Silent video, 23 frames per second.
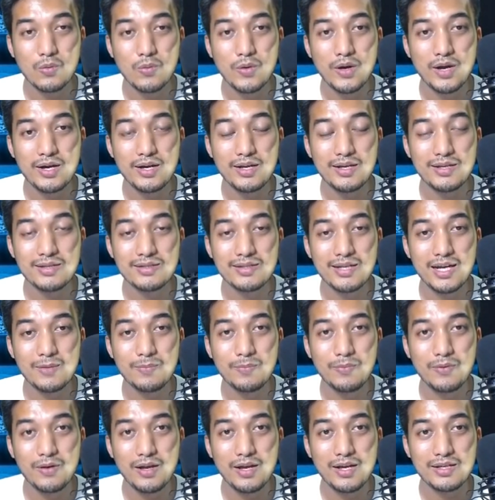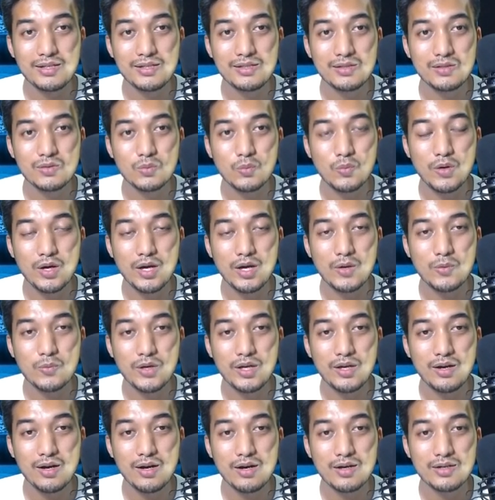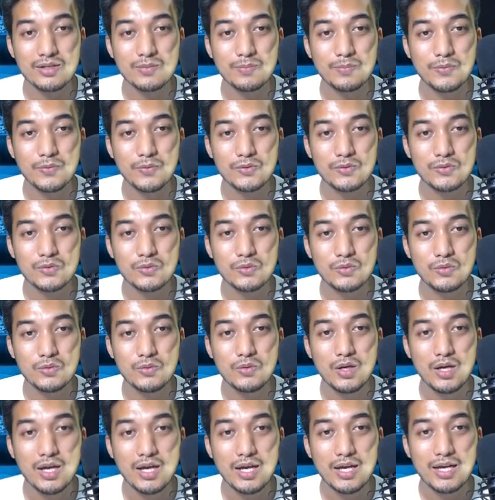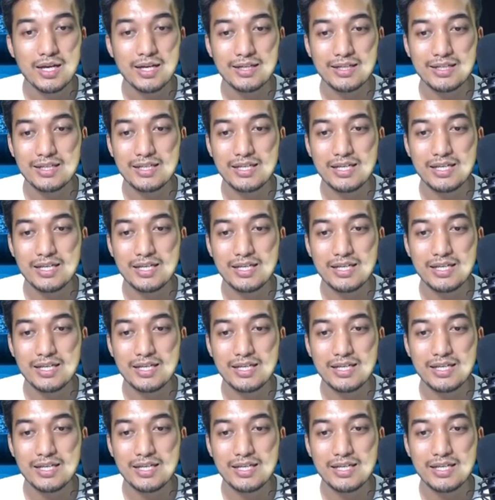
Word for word: where is that place where we are supposed to uh,